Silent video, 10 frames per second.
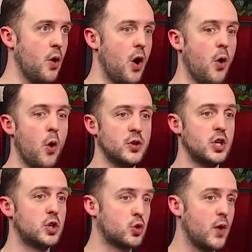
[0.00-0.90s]
or to
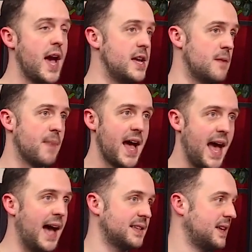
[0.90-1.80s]
trade and buy
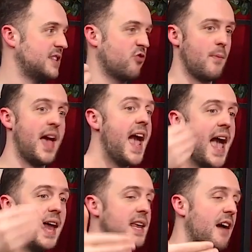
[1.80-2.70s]
assets from
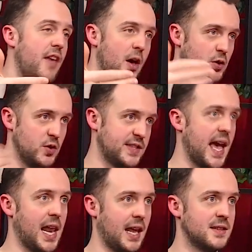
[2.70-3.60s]
any other L2
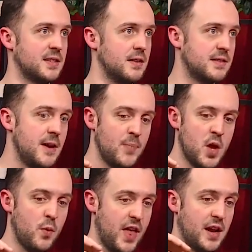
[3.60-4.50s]
scaling instance
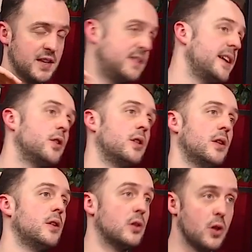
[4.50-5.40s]
without a single
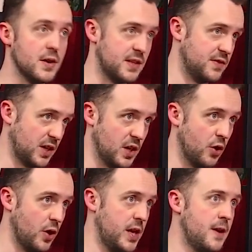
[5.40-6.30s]
loss of
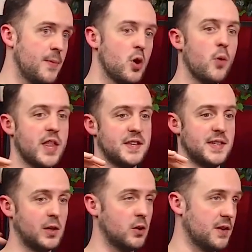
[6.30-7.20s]
security or without a
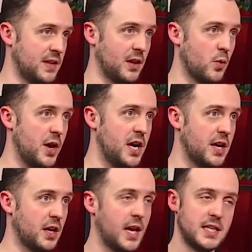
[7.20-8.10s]
single loss in liquidity
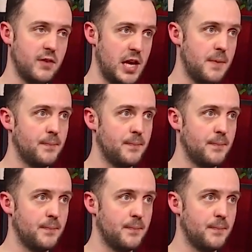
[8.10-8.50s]
and connectivity.